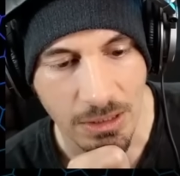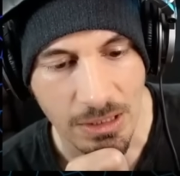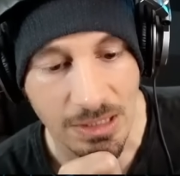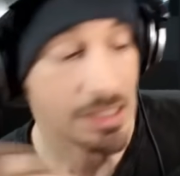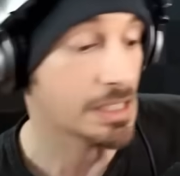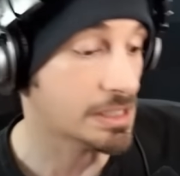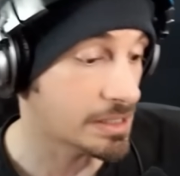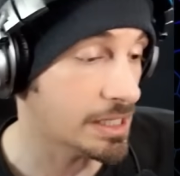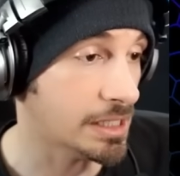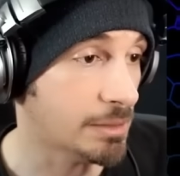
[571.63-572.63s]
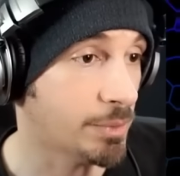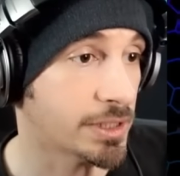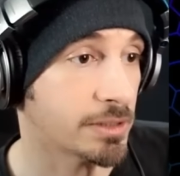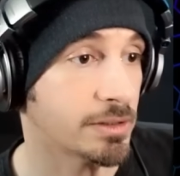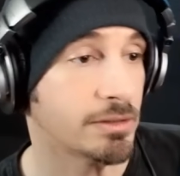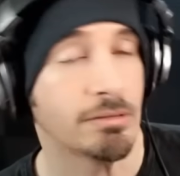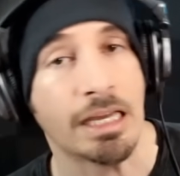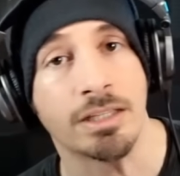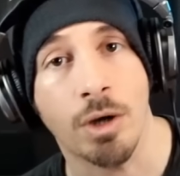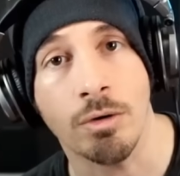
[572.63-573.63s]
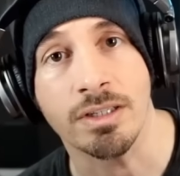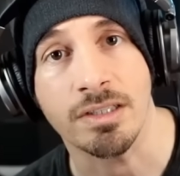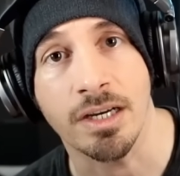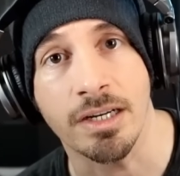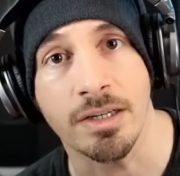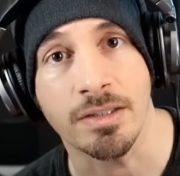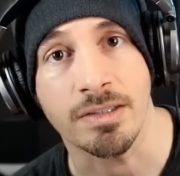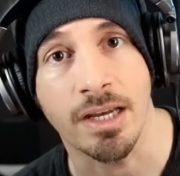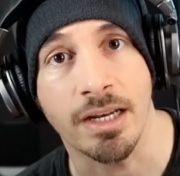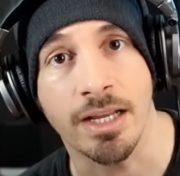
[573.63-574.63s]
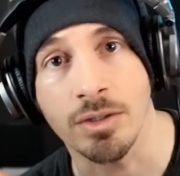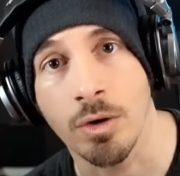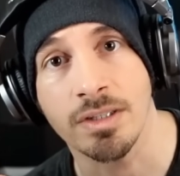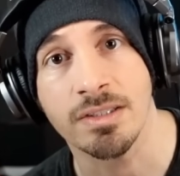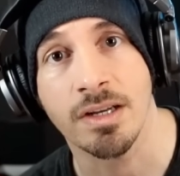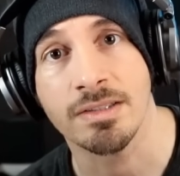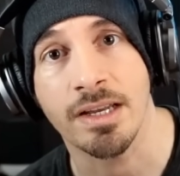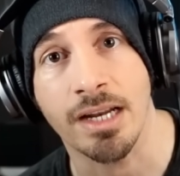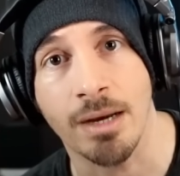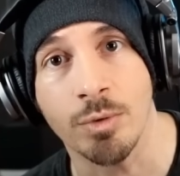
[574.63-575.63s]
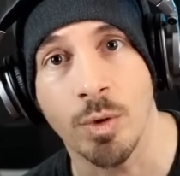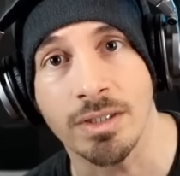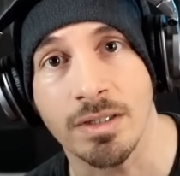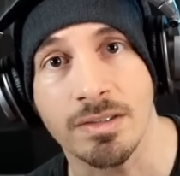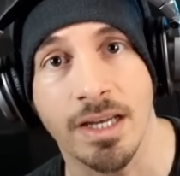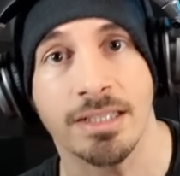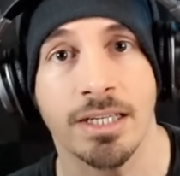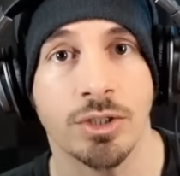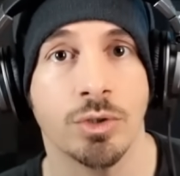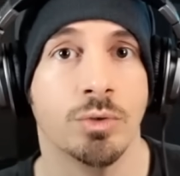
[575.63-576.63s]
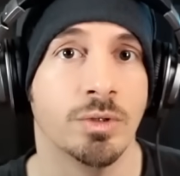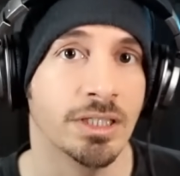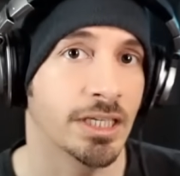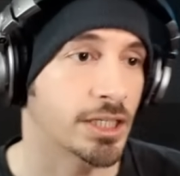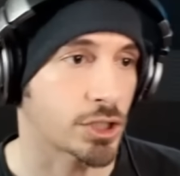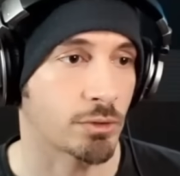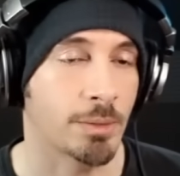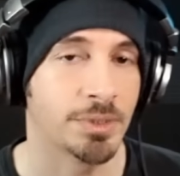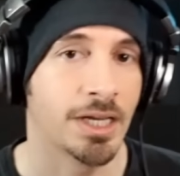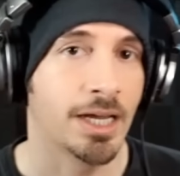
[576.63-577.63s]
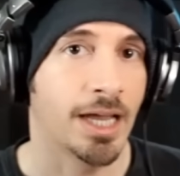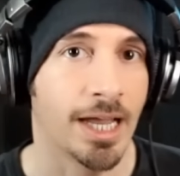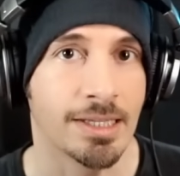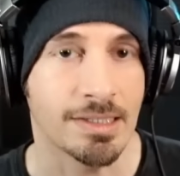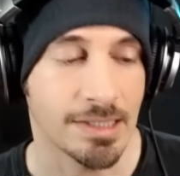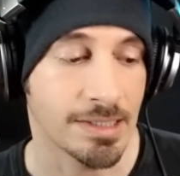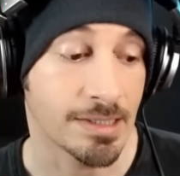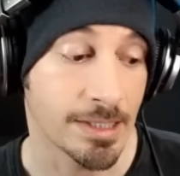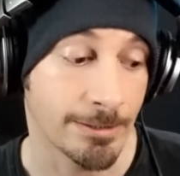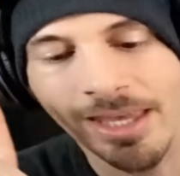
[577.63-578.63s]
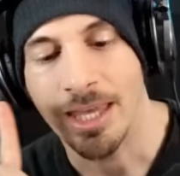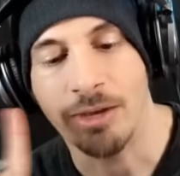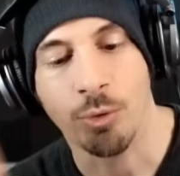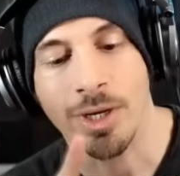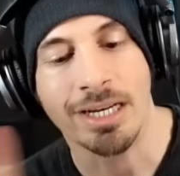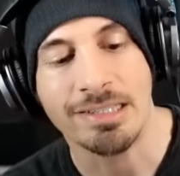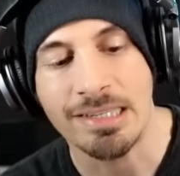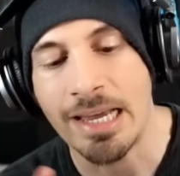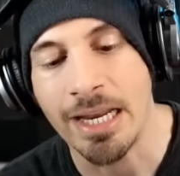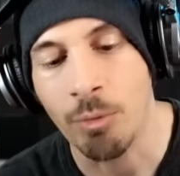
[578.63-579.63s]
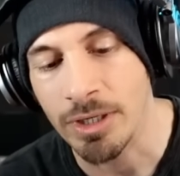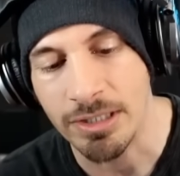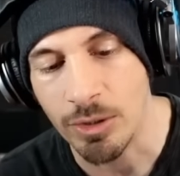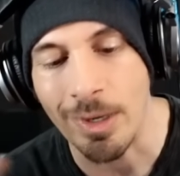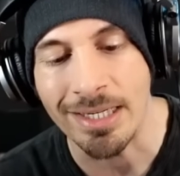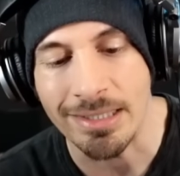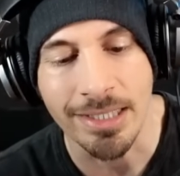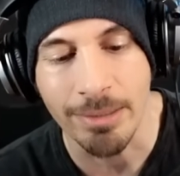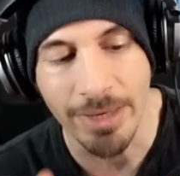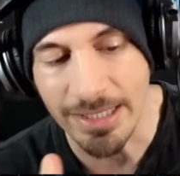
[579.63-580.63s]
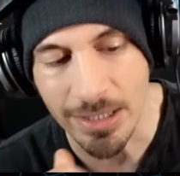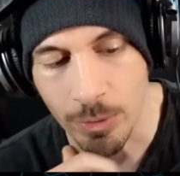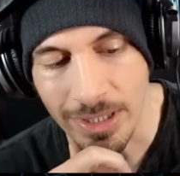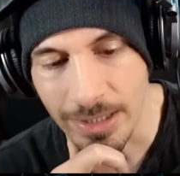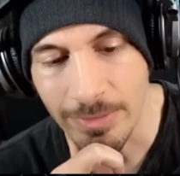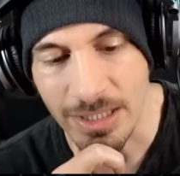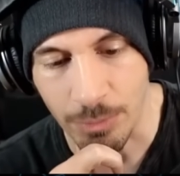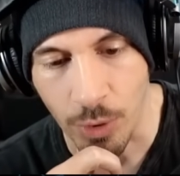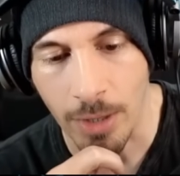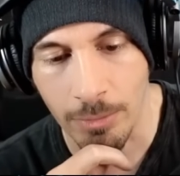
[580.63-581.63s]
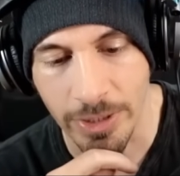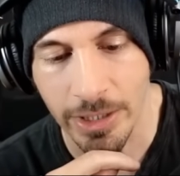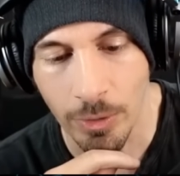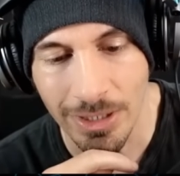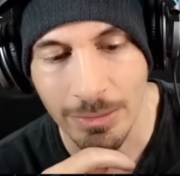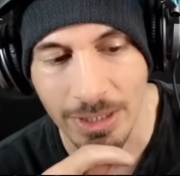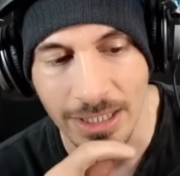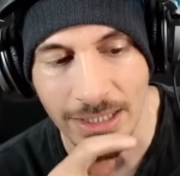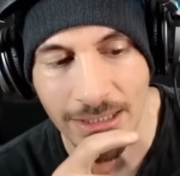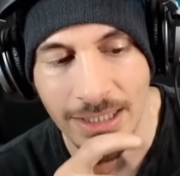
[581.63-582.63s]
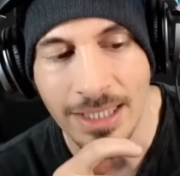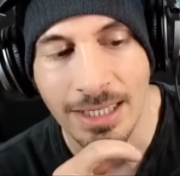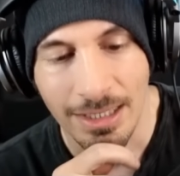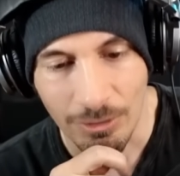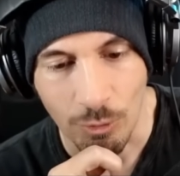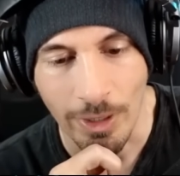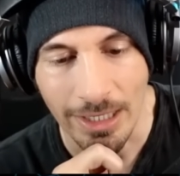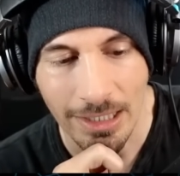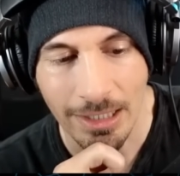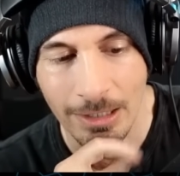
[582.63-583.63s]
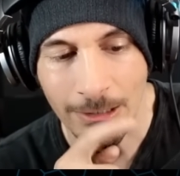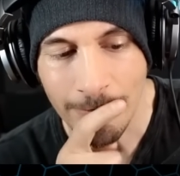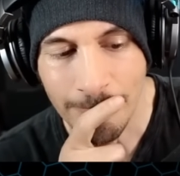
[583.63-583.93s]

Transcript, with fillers: CC, but the Antares kind of does that. Antares does that, Amduat does that. They do the interrupt NCC. If we're going to see anyone do anything amazing with him, it's probably going to be right here.